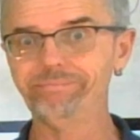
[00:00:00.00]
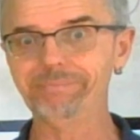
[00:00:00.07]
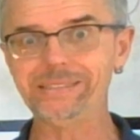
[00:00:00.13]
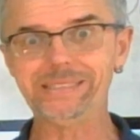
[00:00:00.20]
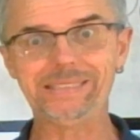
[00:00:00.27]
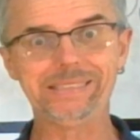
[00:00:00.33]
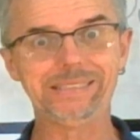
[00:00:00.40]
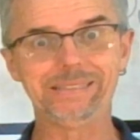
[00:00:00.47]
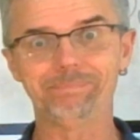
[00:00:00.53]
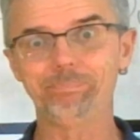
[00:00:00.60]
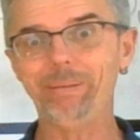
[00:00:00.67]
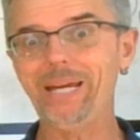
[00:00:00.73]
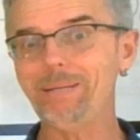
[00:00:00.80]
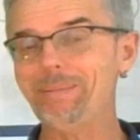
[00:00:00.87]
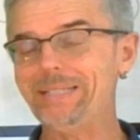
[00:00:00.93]
babies
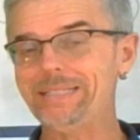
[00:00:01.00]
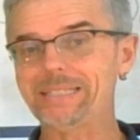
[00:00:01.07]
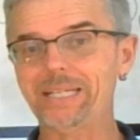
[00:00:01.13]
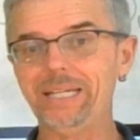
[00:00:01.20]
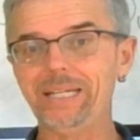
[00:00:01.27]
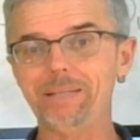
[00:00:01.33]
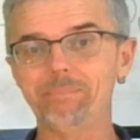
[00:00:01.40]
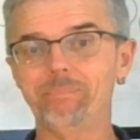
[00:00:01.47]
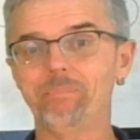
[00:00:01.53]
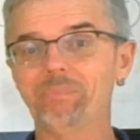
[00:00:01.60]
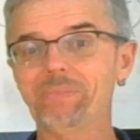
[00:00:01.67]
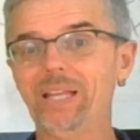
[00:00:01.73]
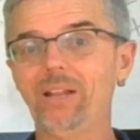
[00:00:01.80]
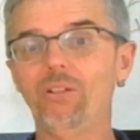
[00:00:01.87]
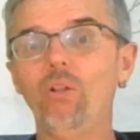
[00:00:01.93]
came.
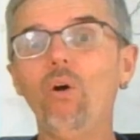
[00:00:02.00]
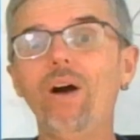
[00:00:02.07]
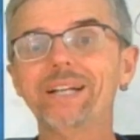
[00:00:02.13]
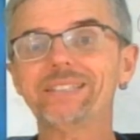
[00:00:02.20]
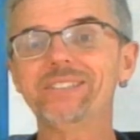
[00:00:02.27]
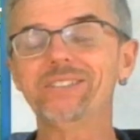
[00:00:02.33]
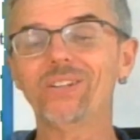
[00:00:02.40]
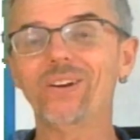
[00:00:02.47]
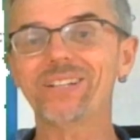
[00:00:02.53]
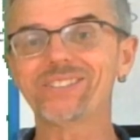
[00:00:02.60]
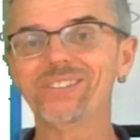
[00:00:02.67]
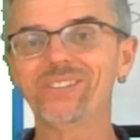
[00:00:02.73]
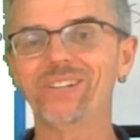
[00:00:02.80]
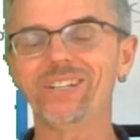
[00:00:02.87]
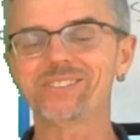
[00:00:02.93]
Lots and lots and lots of
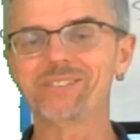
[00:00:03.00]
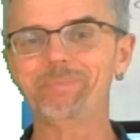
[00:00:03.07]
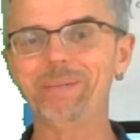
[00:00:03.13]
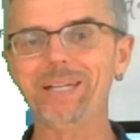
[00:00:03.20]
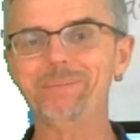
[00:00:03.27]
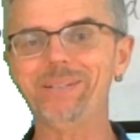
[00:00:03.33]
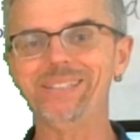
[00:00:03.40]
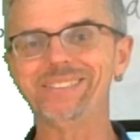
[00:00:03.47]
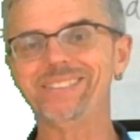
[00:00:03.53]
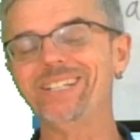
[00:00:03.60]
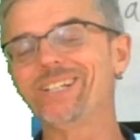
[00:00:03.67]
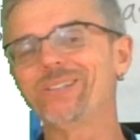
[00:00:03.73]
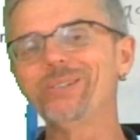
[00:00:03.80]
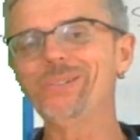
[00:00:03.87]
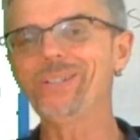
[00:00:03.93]
babies, including
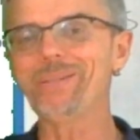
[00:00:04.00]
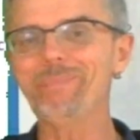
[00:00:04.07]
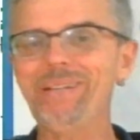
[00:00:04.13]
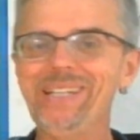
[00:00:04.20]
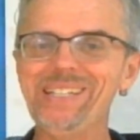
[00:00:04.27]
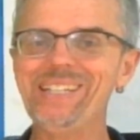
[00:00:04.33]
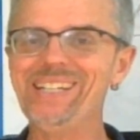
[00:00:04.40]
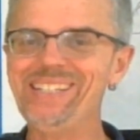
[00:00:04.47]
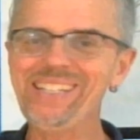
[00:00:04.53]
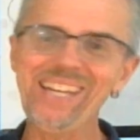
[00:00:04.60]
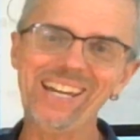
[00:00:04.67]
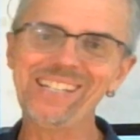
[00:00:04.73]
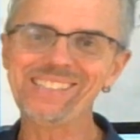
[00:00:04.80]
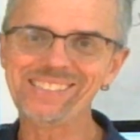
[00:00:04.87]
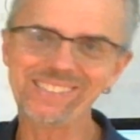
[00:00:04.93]
me. Yes,
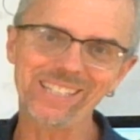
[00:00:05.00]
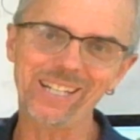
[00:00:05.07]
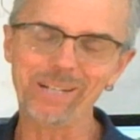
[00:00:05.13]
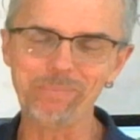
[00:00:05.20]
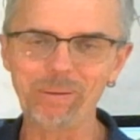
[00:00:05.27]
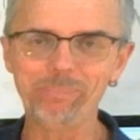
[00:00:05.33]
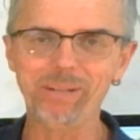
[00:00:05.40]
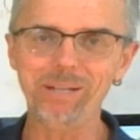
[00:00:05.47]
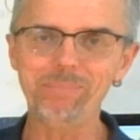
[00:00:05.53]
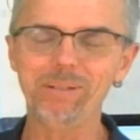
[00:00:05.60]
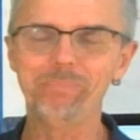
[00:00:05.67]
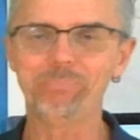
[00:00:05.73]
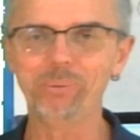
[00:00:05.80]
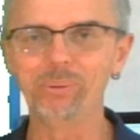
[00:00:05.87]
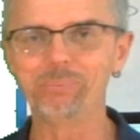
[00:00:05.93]
I'm a baby
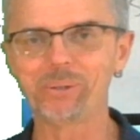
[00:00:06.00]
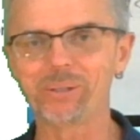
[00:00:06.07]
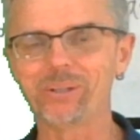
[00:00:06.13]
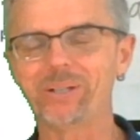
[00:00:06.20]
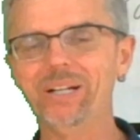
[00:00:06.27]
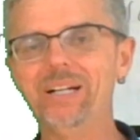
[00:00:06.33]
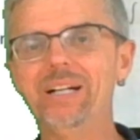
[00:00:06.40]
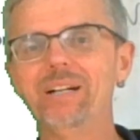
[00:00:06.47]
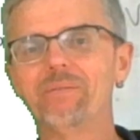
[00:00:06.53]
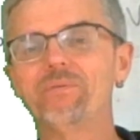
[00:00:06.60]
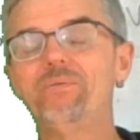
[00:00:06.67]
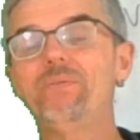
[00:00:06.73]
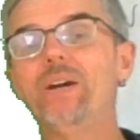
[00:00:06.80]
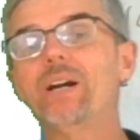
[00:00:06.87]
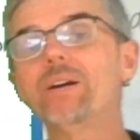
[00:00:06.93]
boomer.
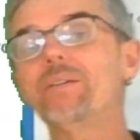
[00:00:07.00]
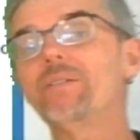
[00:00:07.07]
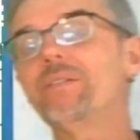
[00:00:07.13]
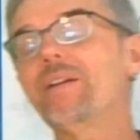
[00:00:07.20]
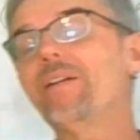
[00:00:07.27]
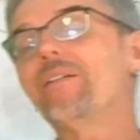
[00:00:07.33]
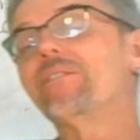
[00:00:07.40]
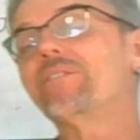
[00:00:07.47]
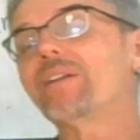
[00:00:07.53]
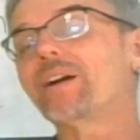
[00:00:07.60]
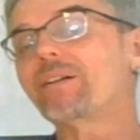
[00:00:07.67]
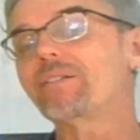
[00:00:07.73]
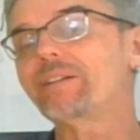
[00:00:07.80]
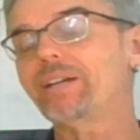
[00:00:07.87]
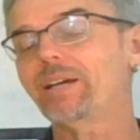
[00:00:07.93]
Very, very end of
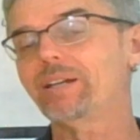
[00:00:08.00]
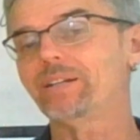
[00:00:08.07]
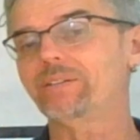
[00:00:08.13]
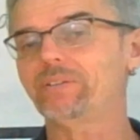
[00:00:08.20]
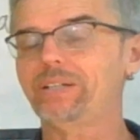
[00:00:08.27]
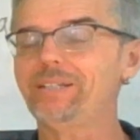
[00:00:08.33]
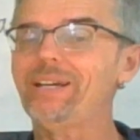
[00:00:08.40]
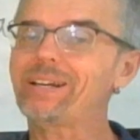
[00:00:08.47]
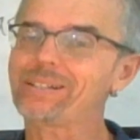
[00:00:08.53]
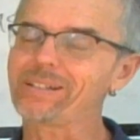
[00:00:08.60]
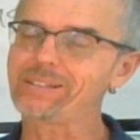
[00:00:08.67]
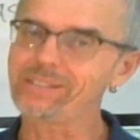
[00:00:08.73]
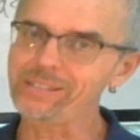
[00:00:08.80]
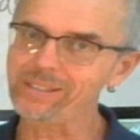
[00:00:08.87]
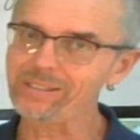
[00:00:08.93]
it. Technically, they
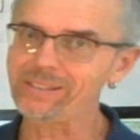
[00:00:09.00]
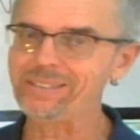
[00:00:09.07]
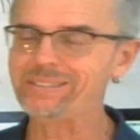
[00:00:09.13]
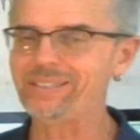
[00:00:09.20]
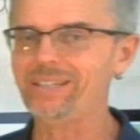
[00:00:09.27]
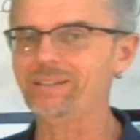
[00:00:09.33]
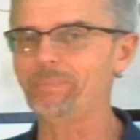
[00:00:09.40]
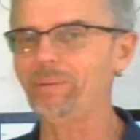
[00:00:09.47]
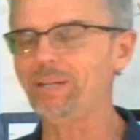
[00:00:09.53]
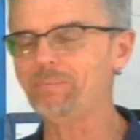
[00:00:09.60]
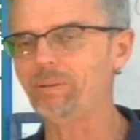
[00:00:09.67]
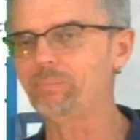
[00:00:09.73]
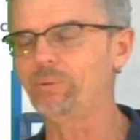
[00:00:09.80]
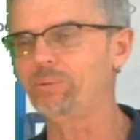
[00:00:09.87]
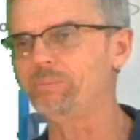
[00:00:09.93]
say the baby boom
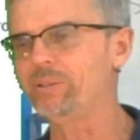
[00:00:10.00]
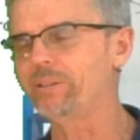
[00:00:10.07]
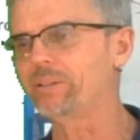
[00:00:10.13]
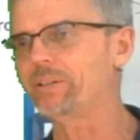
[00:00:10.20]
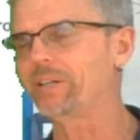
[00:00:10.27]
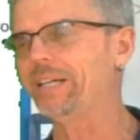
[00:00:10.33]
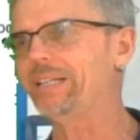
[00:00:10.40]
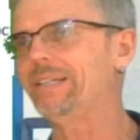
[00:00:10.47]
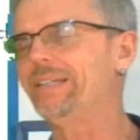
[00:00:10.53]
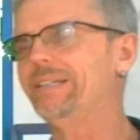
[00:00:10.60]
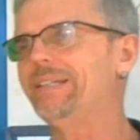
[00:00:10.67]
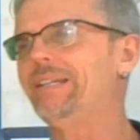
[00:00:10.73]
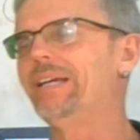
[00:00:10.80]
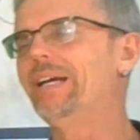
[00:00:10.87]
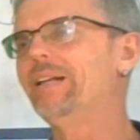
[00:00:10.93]
era ended. The
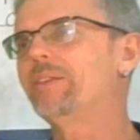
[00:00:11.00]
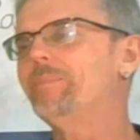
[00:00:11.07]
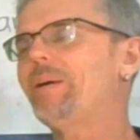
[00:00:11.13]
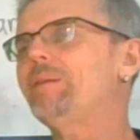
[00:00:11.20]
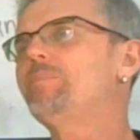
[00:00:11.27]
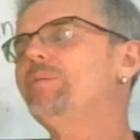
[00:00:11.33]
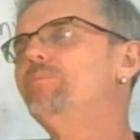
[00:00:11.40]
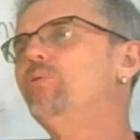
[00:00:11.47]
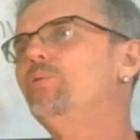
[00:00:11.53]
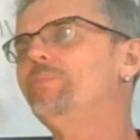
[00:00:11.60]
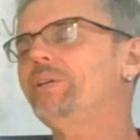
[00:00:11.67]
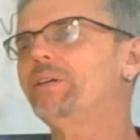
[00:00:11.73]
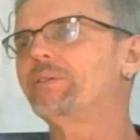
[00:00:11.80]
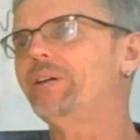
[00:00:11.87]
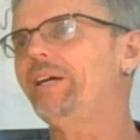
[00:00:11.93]
baby boom era
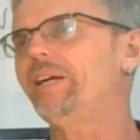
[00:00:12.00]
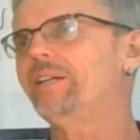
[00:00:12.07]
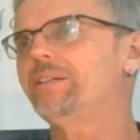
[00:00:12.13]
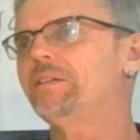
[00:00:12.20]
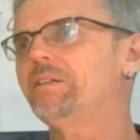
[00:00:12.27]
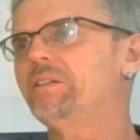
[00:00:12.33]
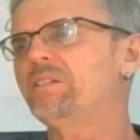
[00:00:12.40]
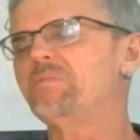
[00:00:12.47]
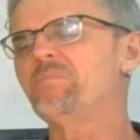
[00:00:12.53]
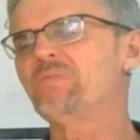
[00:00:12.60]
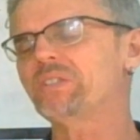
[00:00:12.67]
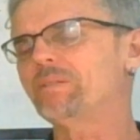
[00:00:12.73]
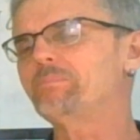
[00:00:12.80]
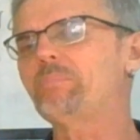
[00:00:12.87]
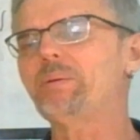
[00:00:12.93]
ended in, some people
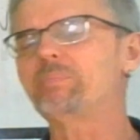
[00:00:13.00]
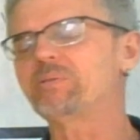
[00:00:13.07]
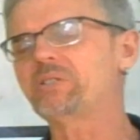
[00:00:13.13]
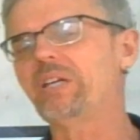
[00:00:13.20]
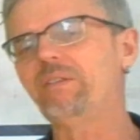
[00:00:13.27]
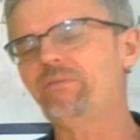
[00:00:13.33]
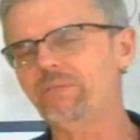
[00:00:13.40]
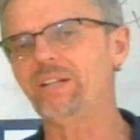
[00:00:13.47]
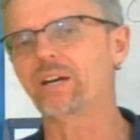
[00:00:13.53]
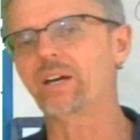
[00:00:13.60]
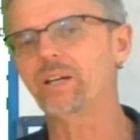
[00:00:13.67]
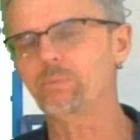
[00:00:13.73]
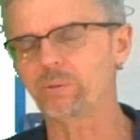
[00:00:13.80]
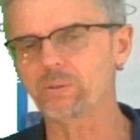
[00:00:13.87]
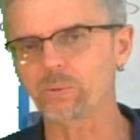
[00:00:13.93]
say 59, which was
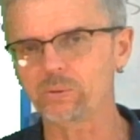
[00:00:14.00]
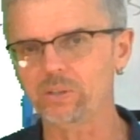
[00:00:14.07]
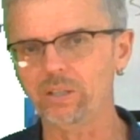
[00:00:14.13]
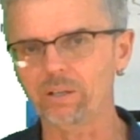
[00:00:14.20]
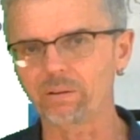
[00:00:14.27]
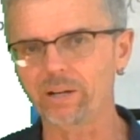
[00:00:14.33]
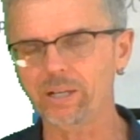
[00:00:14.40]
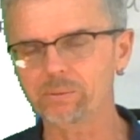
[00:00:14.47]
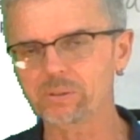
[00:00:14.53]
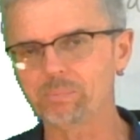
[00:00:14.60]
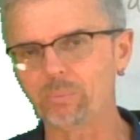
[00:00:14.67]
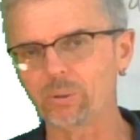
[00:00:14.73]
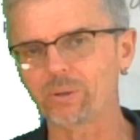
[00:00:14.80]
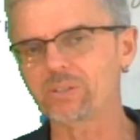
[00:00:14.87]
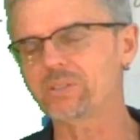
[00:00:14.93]
the year I was born.
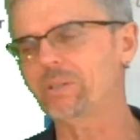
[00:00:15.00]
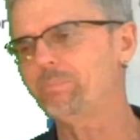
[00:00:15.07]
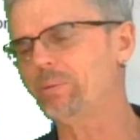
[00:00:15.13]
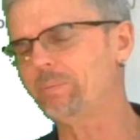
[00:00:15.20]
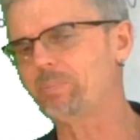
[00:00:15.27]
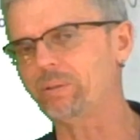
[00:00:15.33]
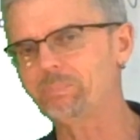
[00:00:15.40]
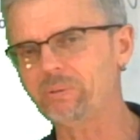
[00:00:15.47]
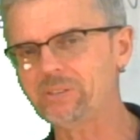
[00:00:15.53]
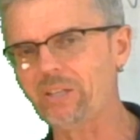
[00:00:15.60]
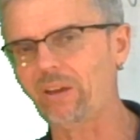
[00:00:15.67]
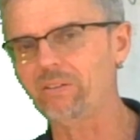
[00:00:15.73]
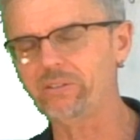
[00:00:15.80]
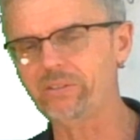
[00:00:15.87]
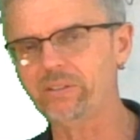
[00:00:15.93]
Some people say
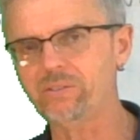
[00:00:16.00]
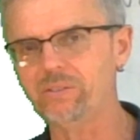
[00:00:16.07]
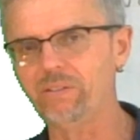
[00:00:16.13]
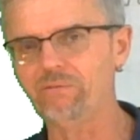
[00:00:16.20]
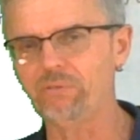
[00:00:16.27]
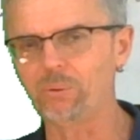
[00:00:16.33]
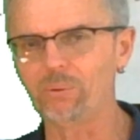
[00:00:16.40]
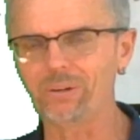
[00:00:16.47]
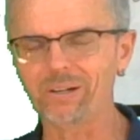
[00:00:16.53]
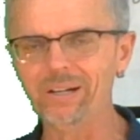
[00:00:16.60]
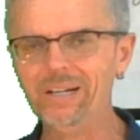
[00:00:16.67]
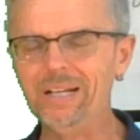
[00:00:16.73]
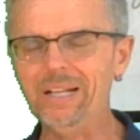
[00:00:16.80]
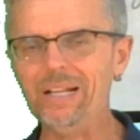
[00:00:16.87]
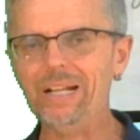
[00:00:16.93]
64.
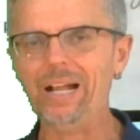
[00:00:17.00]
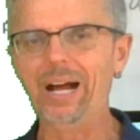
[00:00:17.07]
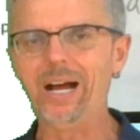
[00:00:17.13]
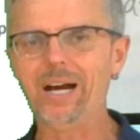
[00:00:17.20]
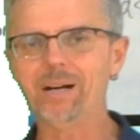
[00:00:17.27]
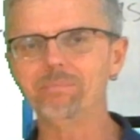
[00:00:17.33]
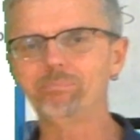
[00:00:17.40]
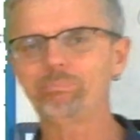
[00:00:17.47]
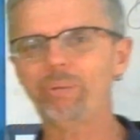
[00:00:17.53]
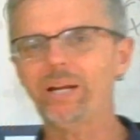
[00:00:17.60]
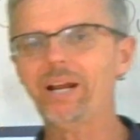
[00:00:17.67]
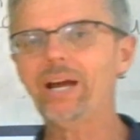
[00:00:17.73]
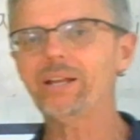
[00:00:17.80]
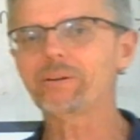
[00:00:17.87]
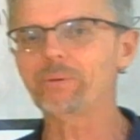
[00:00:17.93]
But either
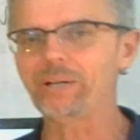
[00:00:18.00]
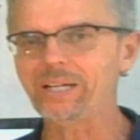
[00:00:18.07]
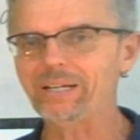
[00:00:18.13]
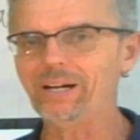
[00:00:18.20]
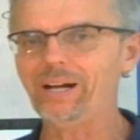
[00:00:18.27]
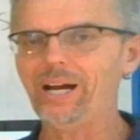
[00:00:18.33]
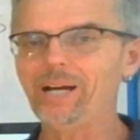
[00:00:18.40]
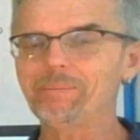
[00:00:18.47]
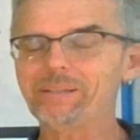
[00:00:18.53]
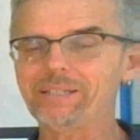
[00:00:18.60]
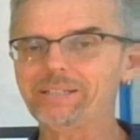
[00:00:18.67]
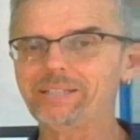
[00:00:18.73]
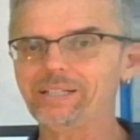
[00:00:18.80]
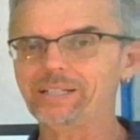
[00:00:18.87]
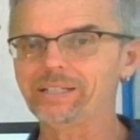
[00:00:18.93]
way, I'm at the tail
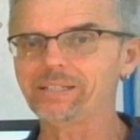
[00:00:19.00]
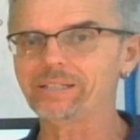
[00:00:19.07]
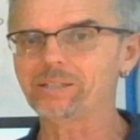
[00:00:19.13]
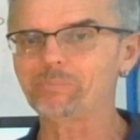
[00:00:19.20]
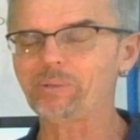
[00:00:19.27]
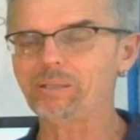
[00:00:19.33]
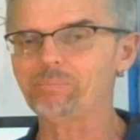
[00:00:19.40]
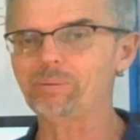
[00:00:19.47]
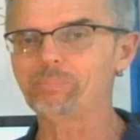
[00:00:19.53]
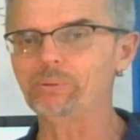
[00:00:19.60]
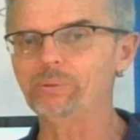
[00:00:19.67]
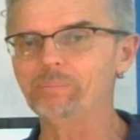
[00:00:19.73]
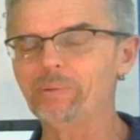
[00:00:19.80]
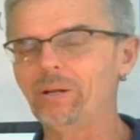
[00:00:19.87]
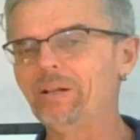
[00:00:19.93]
end of the baby boom.
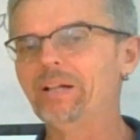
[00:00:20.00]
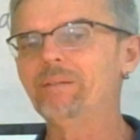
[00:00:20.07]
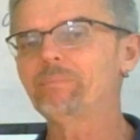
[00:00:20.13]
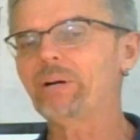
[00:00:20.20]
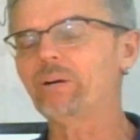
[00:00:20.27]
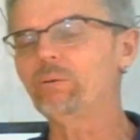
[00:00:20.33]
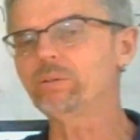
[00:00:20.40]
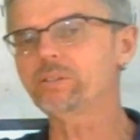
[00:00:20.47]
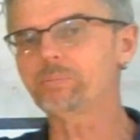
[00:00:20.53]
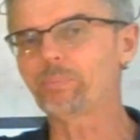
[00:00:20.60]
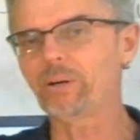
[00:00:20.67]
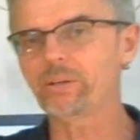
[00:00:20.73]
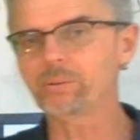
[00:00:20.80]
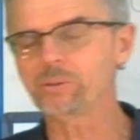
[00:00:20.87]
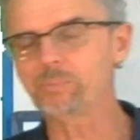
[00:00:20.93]
My oldest brother was
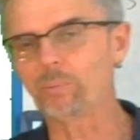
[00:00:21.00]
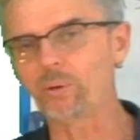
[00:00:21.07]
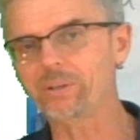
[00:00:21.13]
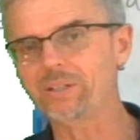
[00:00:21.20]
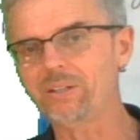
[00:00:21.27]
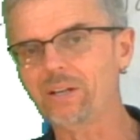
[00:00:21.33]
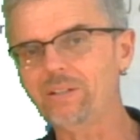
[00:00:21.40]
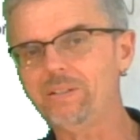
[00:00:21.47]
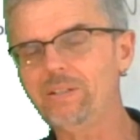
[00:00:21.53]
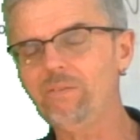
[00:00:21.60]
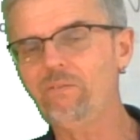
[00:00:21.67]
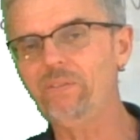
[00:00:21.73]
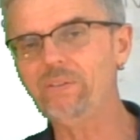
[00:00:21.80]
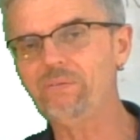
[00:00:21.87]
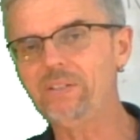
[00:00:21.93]
born in
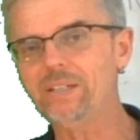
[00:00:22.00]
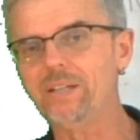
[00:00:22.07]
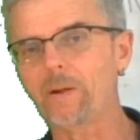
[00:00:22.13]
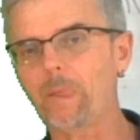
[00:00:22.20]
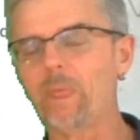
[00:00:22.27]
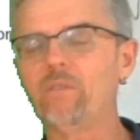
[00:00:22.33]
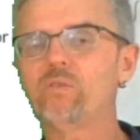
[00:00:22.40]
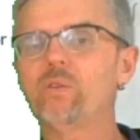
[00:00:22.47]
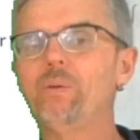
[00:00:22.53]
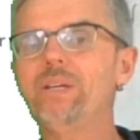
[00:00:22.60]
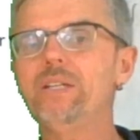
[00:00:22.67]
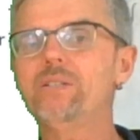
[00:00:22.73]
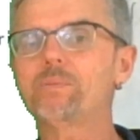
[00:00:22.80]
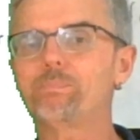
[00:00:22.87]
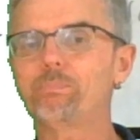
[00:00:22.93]
1950, so he's
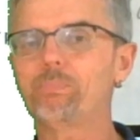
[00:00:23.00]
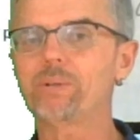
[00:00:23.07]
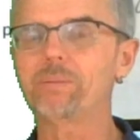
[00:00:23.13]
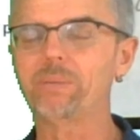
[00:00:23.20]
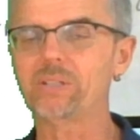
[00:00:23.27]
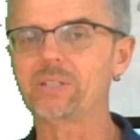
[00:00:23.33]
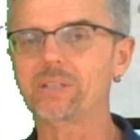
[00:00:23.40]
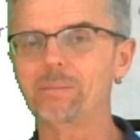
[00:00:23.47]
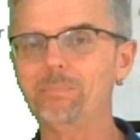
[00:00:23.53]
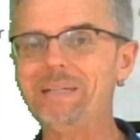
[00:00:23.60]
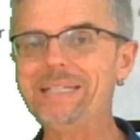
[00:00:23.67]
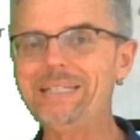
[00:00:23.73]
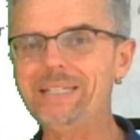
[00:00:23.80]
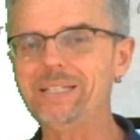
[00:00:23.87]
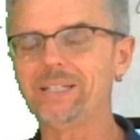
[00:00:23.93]
pretty much at the beginning of
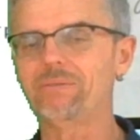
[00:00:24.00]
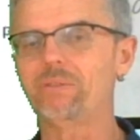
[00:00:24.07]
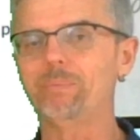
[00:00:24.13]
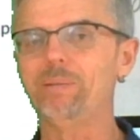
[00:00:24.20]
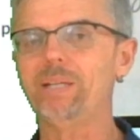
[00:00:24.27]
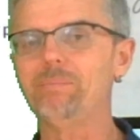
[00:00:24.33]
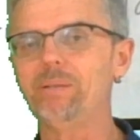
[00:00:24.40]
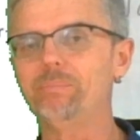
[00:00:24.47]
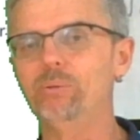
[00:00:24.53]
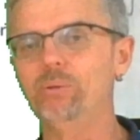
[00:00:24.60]
the baby boom.